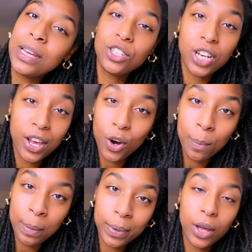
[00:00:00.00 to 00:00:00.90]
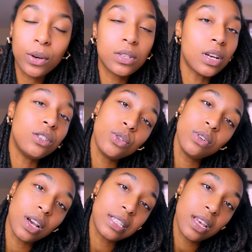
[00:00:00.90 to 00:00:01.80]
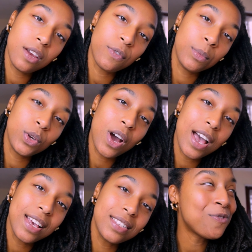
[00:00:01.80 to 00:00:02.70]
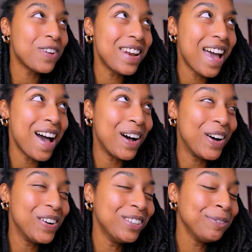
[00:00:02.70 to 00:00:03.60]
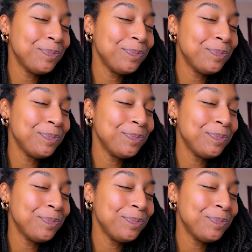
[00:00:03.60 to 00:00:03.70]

and share your comment below because I do like to hear from you guys. For now,